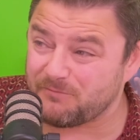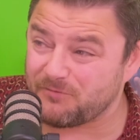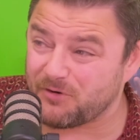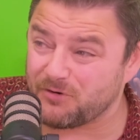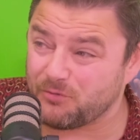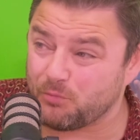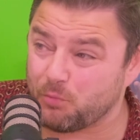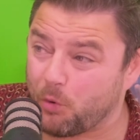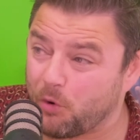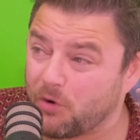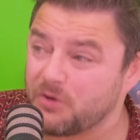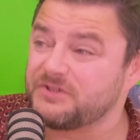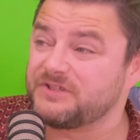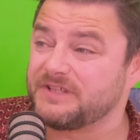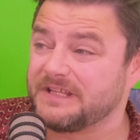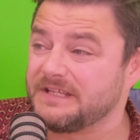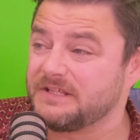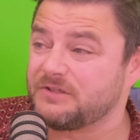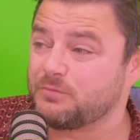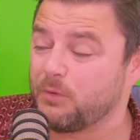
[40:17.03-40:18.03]
round
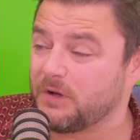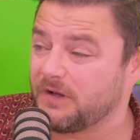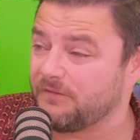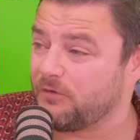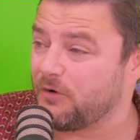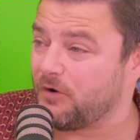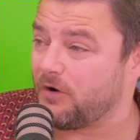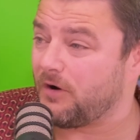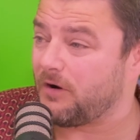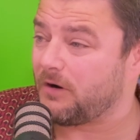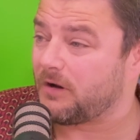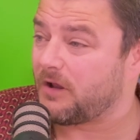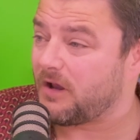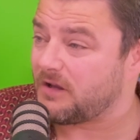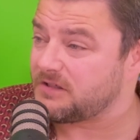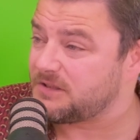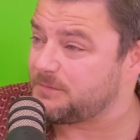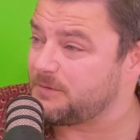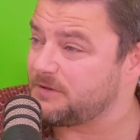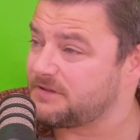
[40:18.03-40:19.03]
wasn't one of our
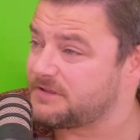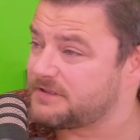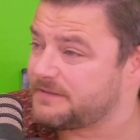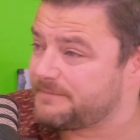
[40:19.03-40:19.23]
customers.